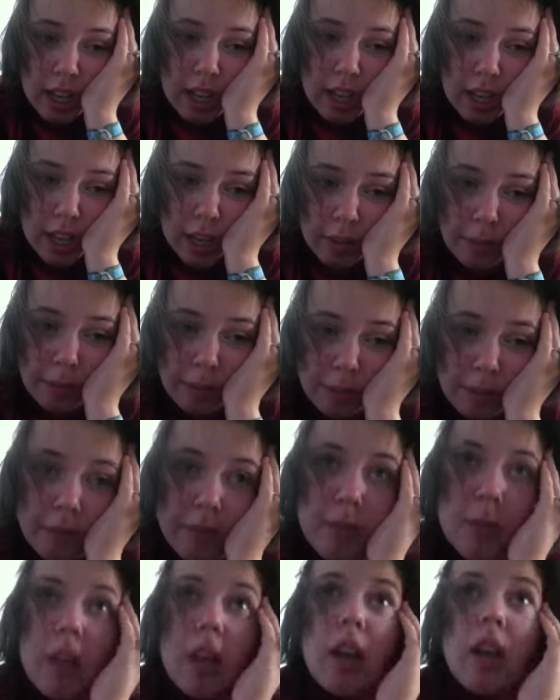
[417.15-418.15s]
Yeah.
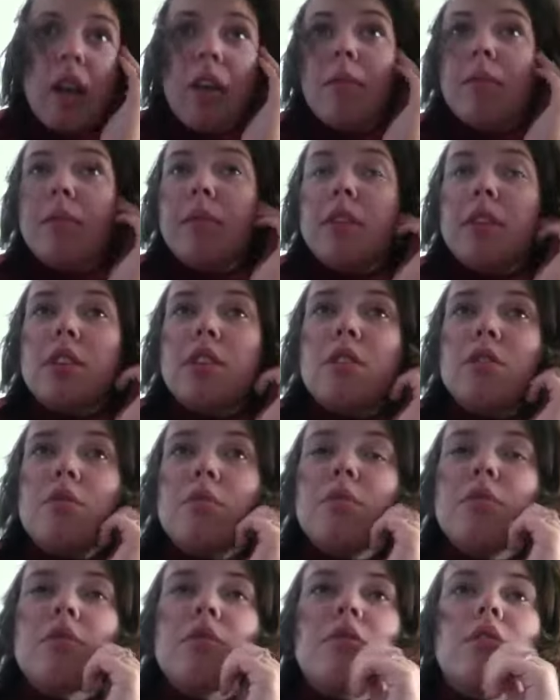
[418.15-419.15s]
It's
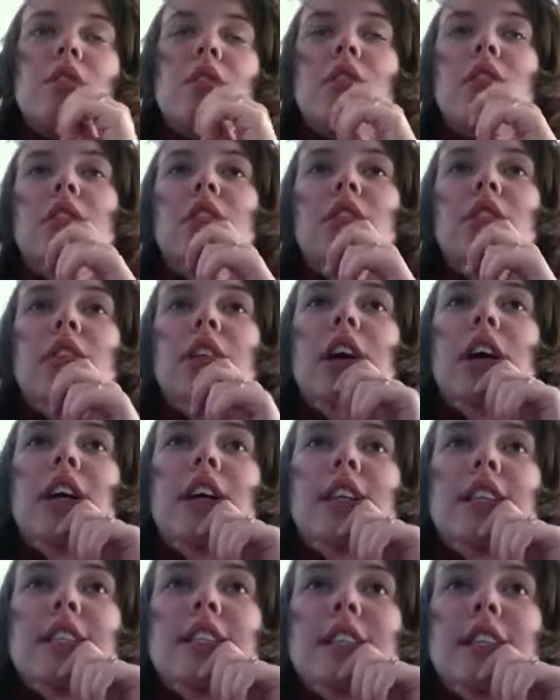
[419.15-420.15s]
almost like
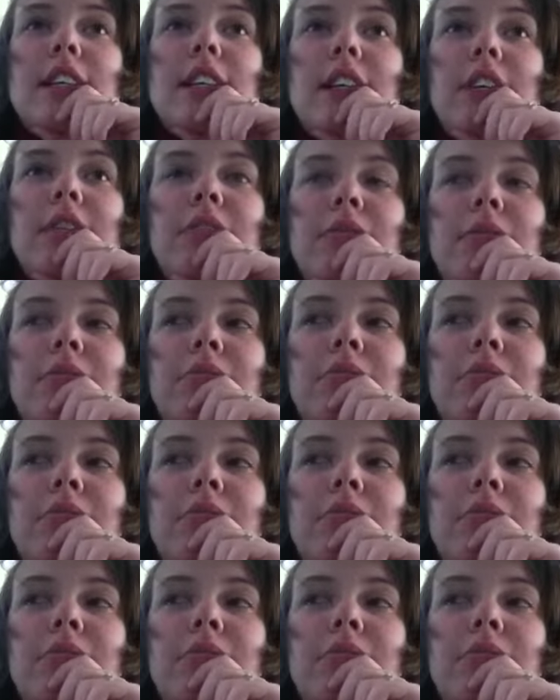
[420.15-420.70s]
icing.